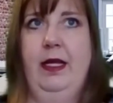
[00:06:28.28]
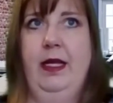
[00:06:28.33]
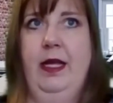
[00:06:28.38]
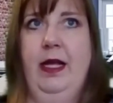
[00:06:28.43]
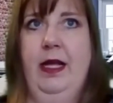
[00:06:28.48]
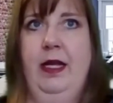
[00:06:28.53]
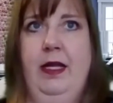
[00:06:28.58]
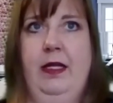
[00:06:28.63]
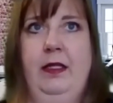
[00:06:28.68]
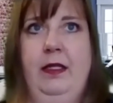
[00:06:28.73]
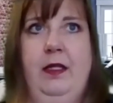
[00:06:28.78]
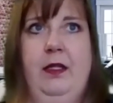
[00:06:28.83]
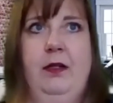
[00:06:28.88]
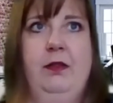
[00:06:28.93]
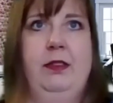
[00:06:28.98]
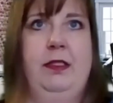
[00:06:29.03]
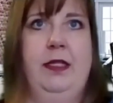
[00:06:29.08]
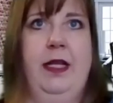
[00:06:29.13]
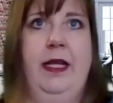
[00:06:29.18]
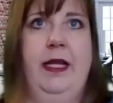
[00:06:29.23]
And
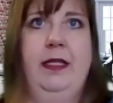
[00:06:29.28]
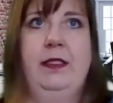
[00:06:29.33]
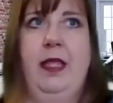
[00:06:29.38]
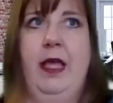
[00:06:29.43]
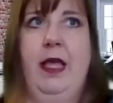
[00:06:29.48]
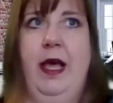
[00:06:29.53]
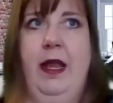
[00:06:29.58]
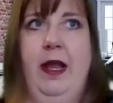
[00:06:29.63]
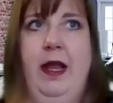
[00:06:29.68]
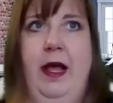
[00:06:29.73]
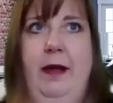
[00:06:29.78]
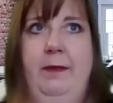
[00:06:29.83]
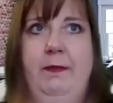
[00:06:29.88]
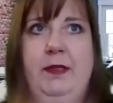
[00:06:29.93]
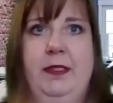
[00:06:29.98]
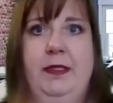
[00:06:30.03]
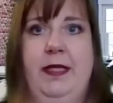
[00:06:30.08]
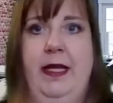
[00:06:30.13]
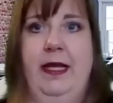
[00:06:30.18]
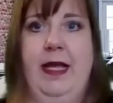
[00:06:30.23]
there's days that I'm
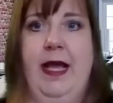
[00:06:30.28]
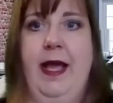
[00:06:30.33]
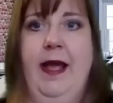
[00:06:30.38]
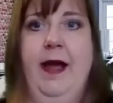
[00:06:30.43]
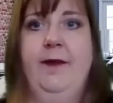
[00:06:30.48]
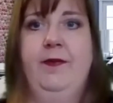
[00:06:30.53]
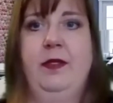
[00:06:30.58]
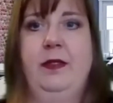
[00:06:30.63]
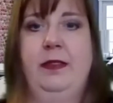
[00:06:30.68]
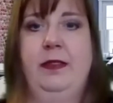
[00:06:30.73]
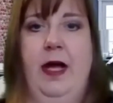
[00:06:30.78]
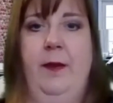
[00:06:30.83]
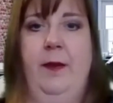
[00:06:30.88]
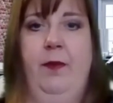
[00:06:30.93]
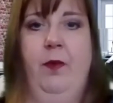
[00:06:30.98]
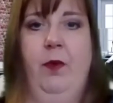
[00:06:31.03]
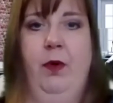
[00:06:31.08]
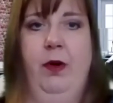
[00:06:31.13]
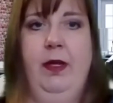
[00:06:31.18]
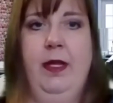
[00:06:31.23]
just like, I have to
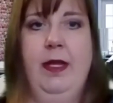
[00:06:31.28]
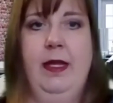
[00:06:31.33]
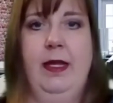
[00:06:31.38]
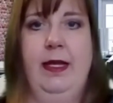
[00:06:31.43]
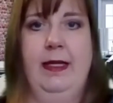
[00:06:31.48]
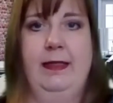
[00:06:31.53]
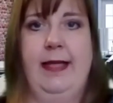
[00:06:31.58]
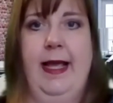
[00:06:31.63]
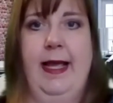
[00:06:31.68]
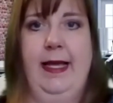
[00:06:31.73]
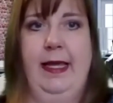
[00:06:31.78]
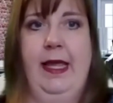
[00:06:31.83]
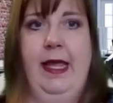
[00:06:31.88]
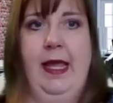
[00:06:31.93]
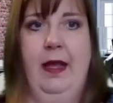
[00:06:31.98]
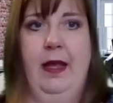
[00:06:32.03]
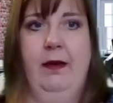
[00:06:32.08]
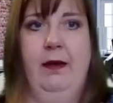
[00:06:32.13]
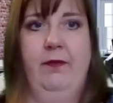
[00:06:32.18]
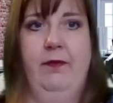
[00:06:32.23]
stop working because I
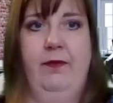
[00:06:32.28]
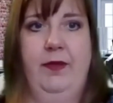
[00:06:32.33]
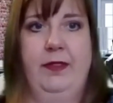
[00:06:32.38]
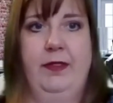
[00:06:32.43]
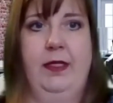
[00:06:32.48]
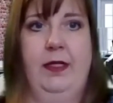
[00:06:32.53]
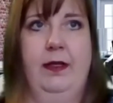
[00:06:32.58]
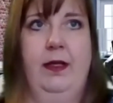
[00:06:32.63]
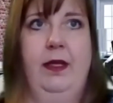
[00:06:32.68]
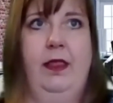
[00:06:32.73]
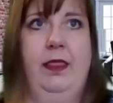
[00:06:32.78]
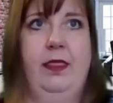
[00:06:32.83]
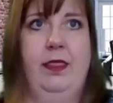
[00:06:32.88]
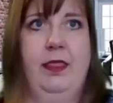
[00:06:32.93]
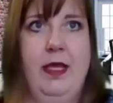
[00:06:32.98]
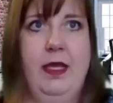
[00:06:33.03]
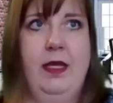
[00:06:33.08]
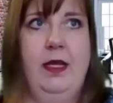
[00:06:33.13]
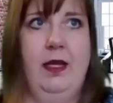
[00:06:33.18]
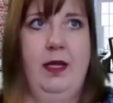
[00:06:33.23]
can't physically
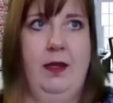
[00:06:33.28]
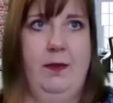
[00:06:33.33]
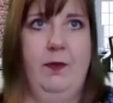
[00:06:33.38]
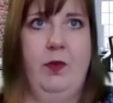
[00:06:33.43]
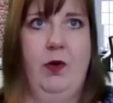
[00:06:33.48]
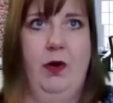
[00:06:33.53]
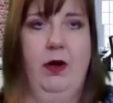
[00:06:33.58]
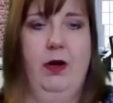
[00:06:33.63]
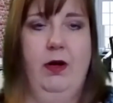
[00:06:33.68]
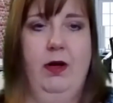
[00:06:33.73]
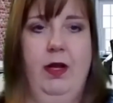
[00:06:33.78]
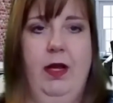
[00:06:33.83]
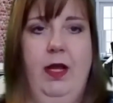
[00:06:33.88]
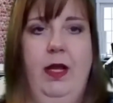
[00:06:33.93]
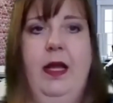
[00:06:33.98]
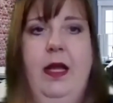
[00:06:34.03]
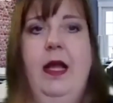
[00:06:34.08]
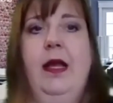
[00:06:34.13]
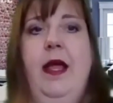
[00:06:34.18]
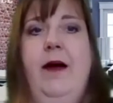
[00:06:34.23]
think anymore,
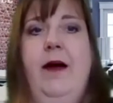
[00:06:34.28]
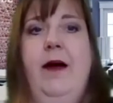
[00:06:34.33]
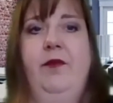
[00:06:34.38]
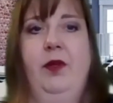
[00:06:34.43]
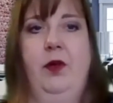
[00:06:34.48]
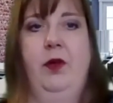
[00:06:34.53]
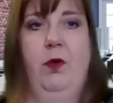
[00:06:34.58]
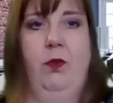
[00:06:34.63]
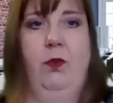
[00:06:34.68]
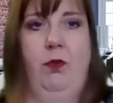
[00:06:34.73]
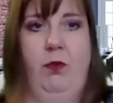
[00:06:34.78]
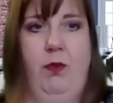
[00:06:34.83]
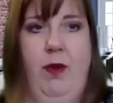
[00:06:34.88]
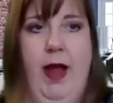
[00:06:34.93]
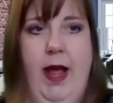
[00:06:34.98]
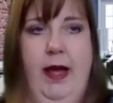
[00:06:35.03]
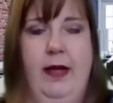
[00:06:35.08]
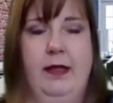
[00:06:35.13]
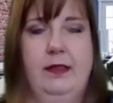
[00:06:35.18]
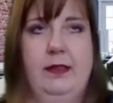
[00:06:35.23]
and I'd have to go
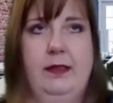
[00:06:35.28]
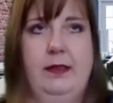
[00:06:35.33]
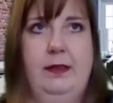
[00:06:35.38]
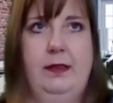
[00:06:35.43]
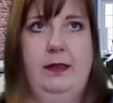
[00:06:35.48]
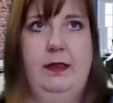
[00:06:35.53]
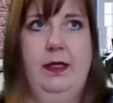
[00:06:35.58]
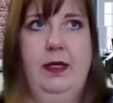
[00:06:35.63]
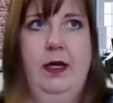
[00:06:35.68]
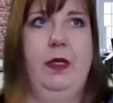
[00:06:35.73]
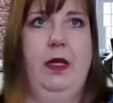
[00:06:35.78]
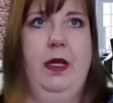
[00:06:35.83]
rest.